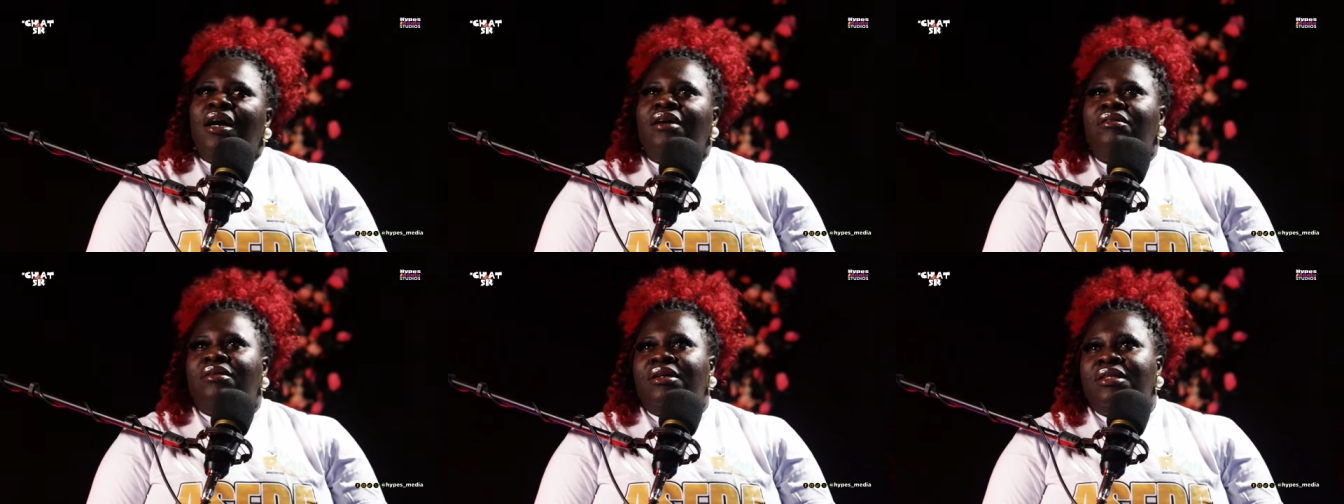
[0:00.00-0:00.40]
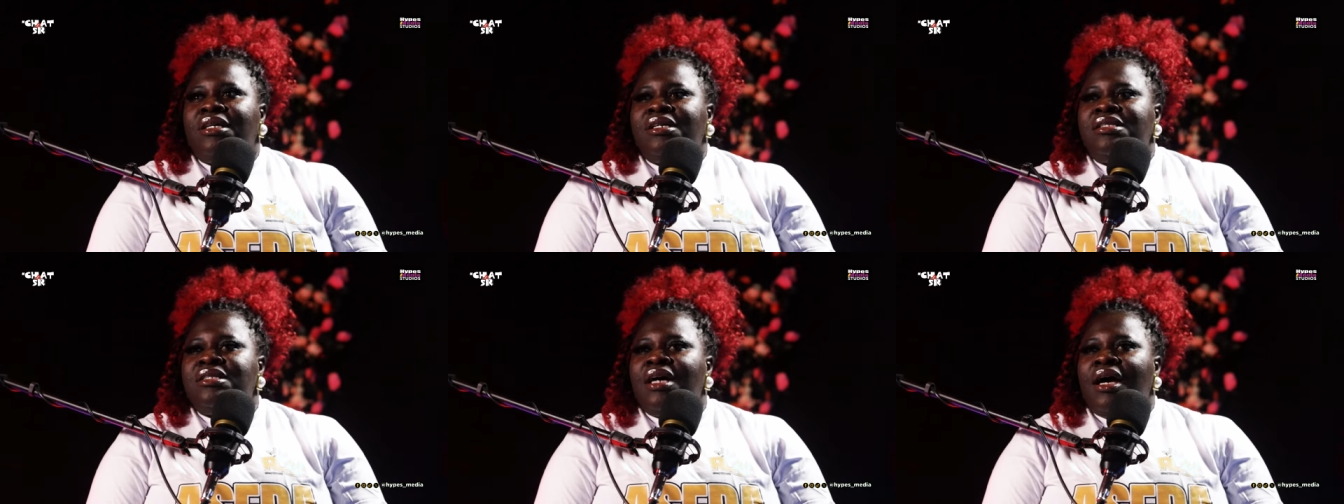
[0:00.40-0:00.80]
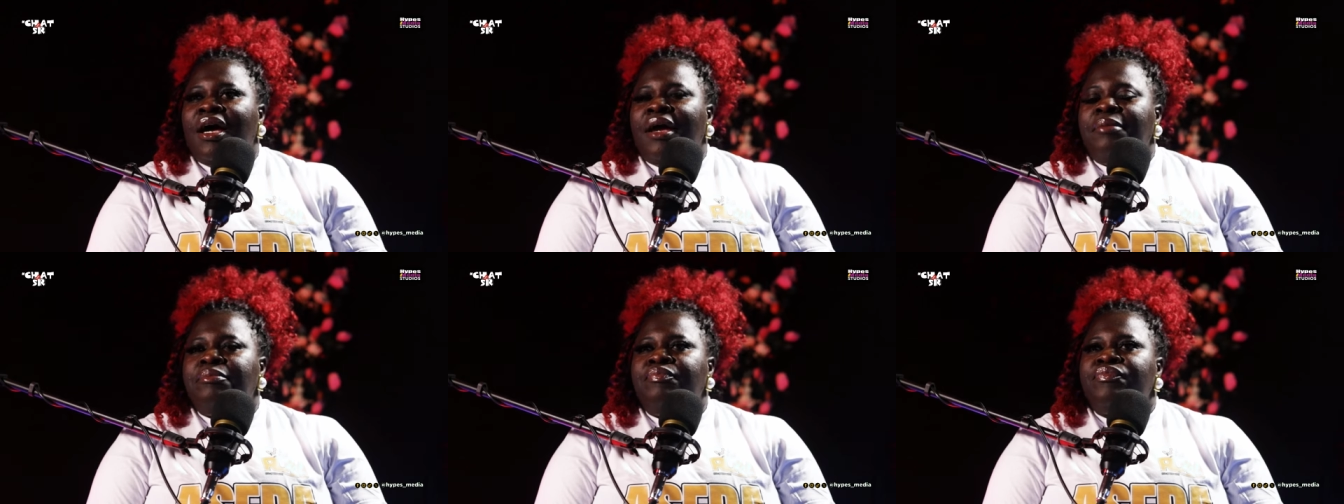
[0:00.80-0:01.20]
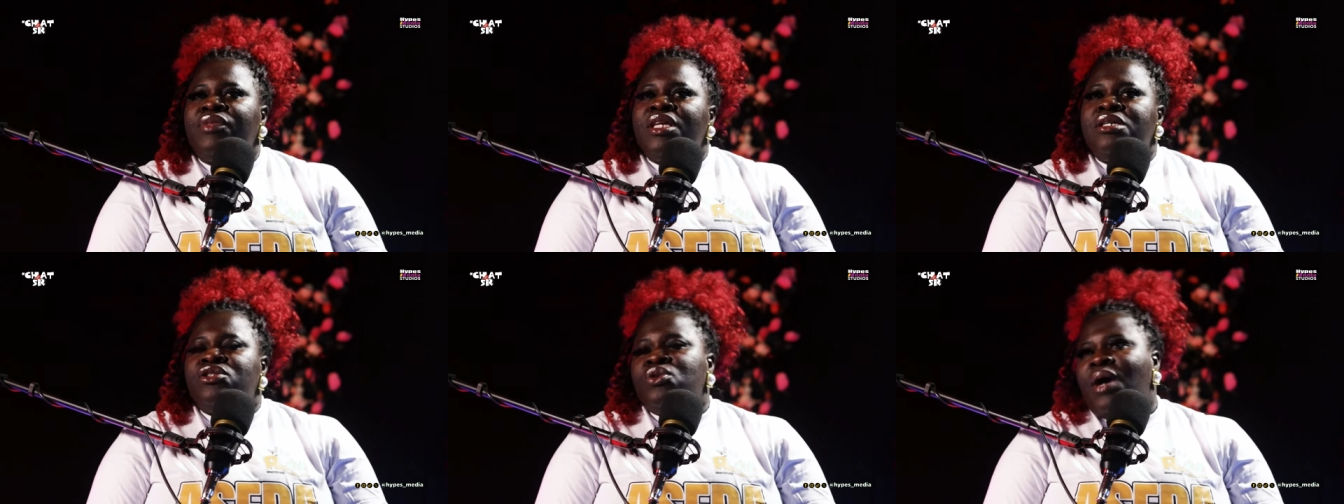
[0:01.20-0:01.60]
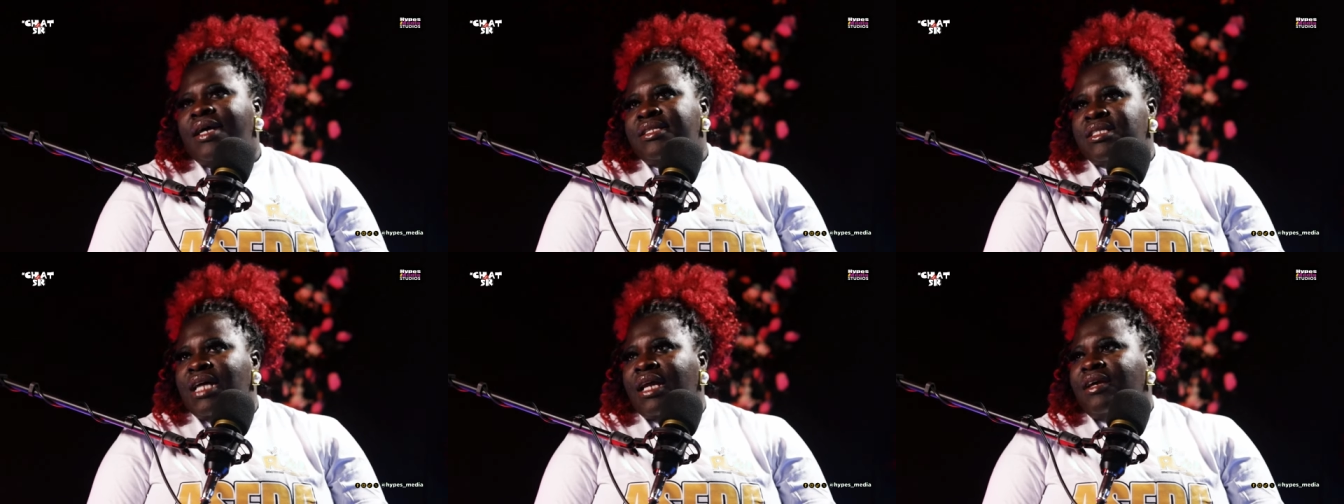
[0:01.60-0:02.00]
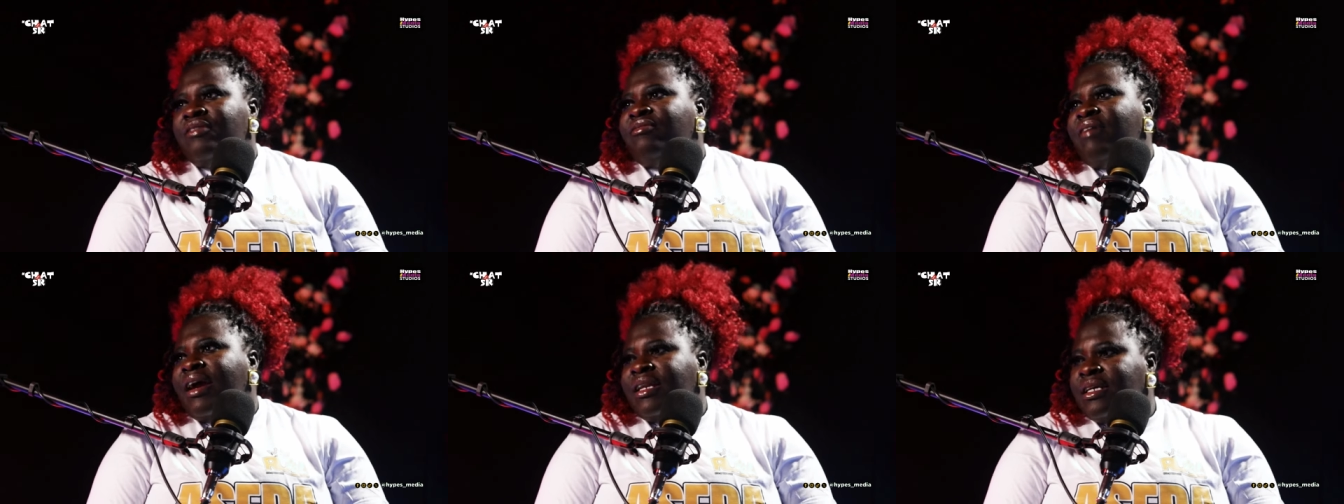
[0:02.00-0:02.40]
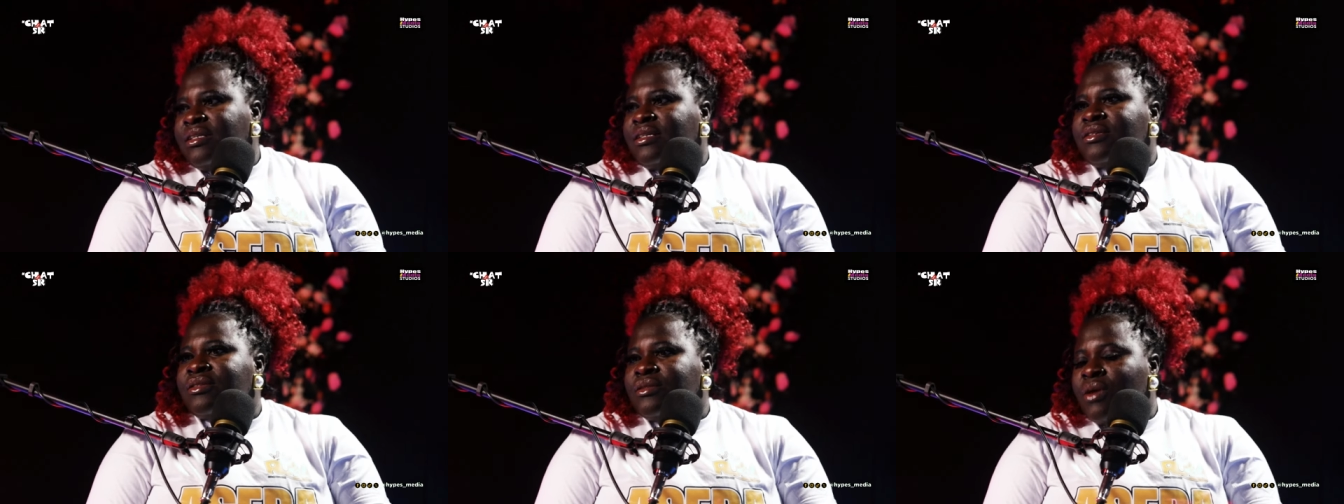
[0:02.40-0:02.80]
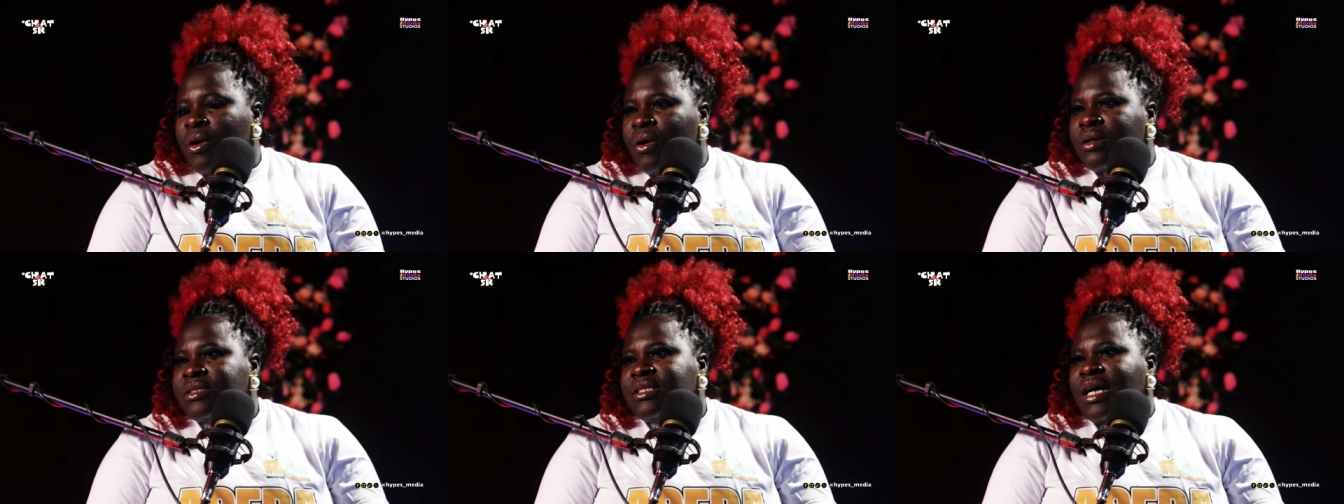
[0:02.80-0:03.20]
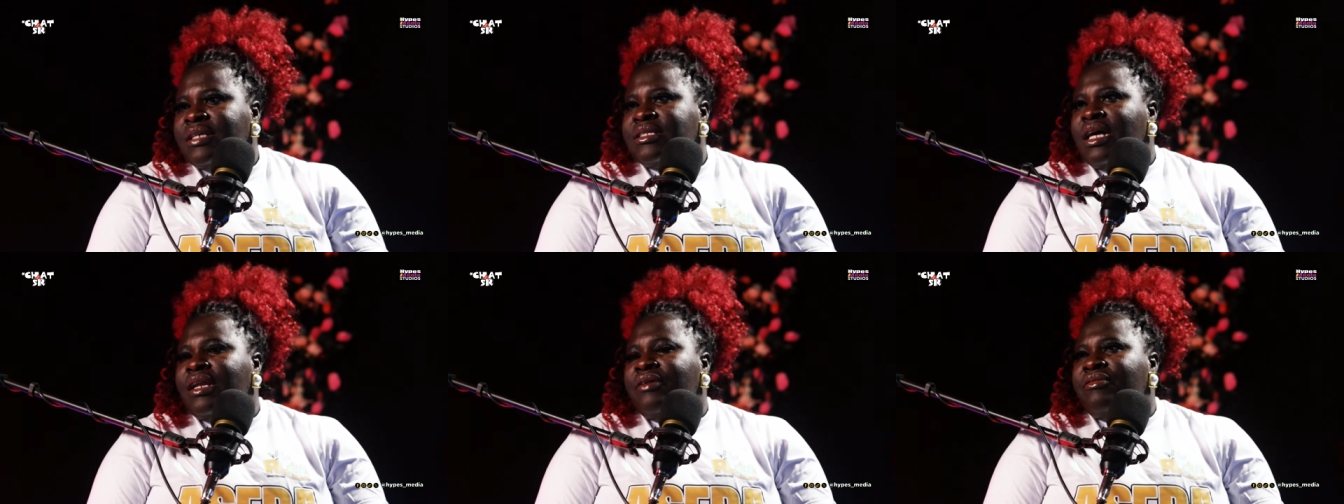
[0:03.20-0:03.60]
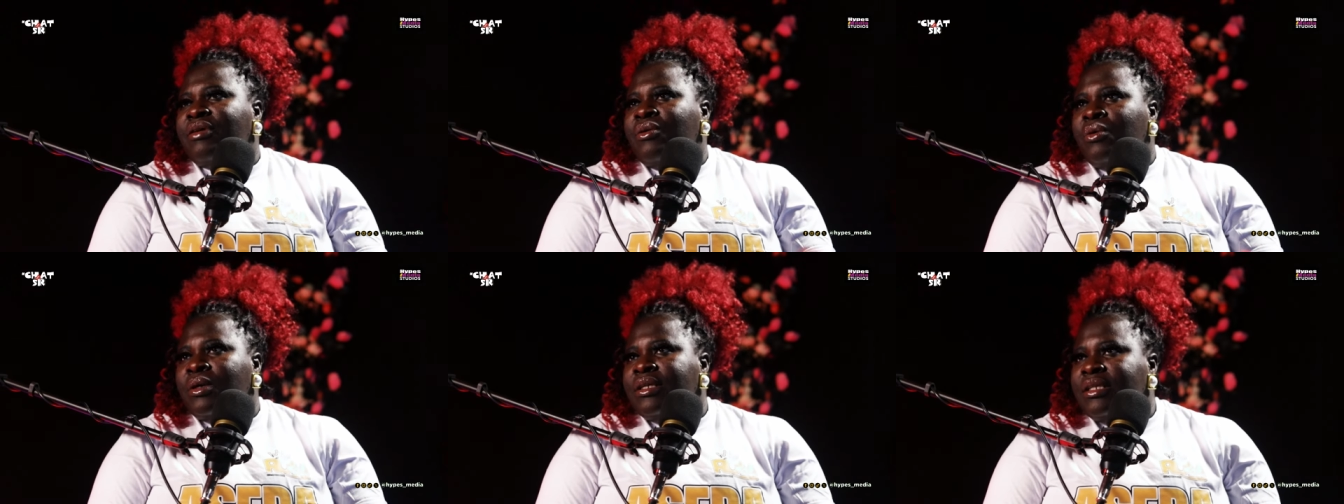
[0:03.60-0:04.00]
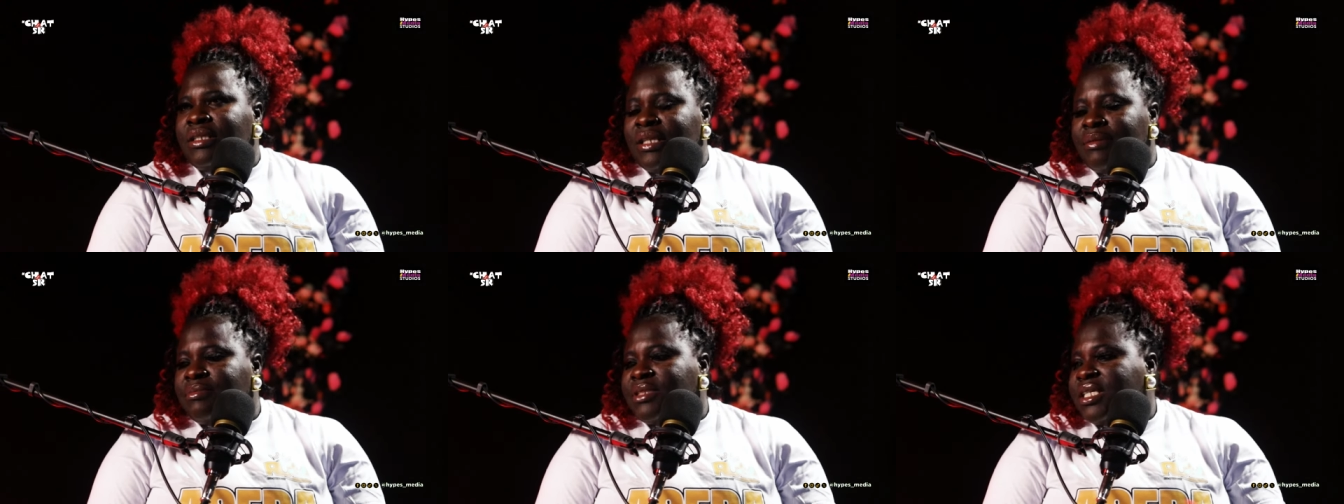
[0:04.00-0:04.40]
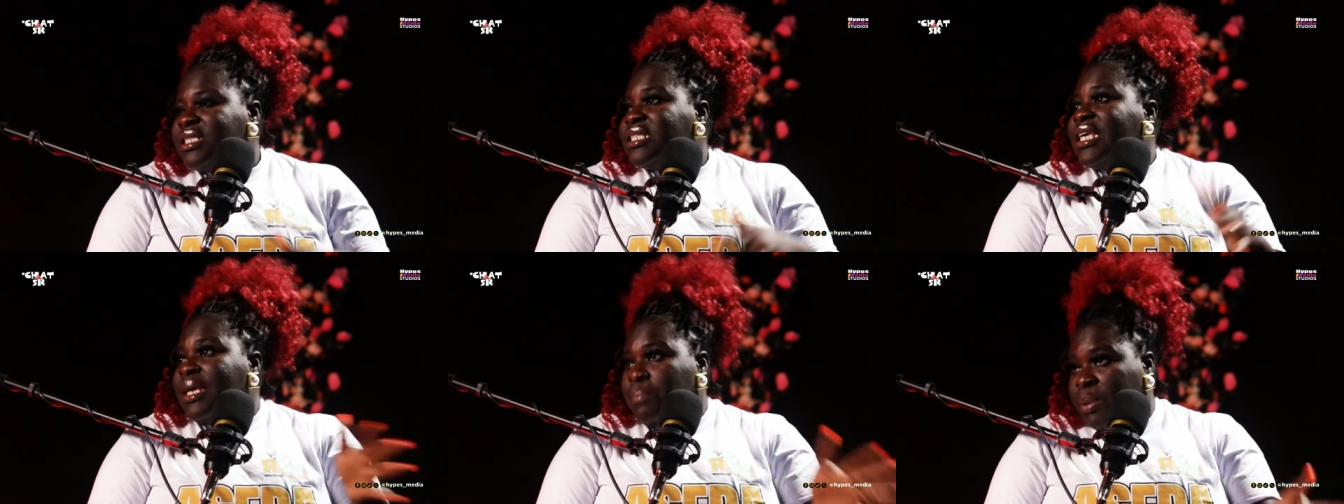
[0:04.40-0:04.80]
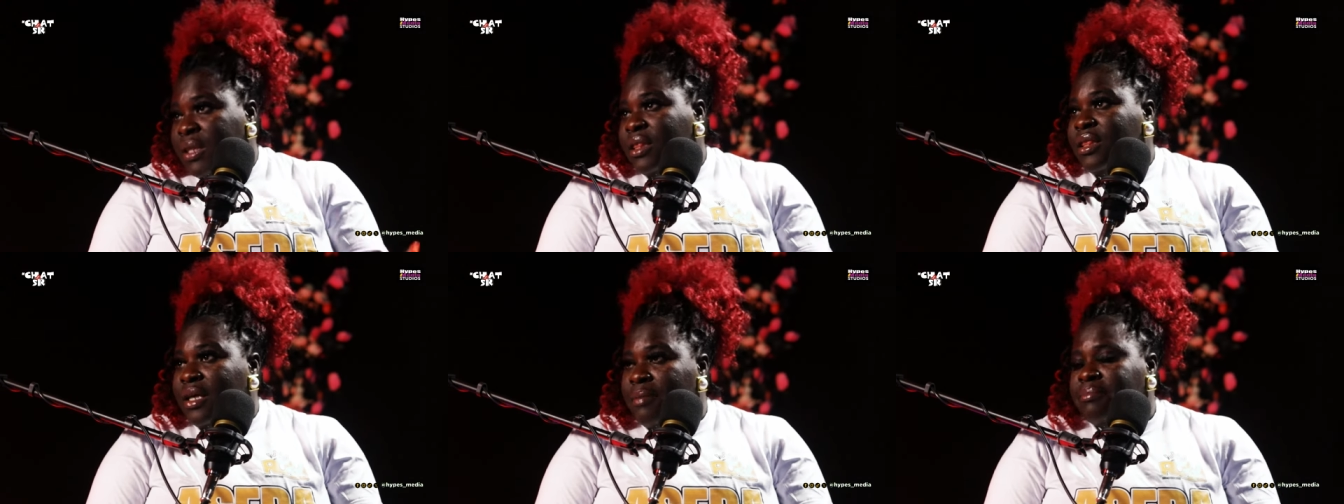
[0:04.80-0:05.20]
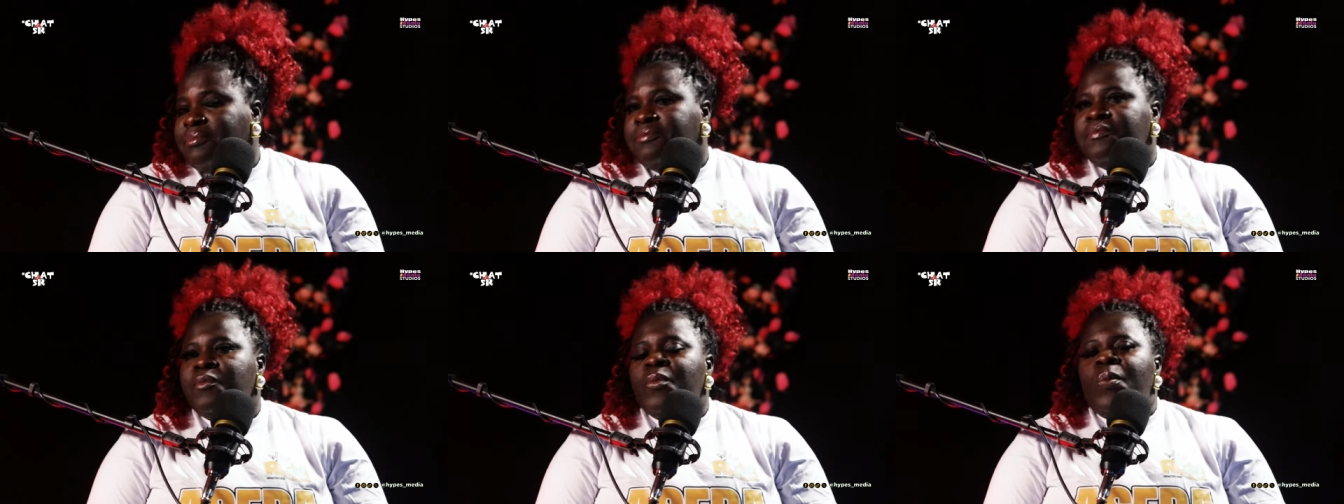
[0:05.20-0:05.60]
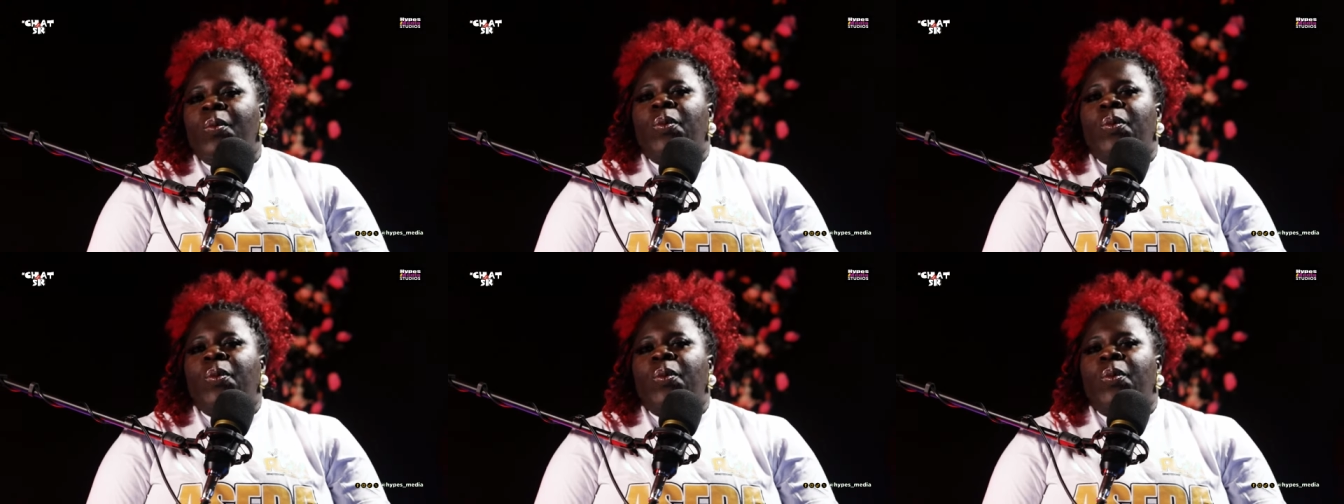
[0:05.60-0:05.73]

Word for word: around that time. So I started writing the songs. I started recording them, just keeping them. Mm.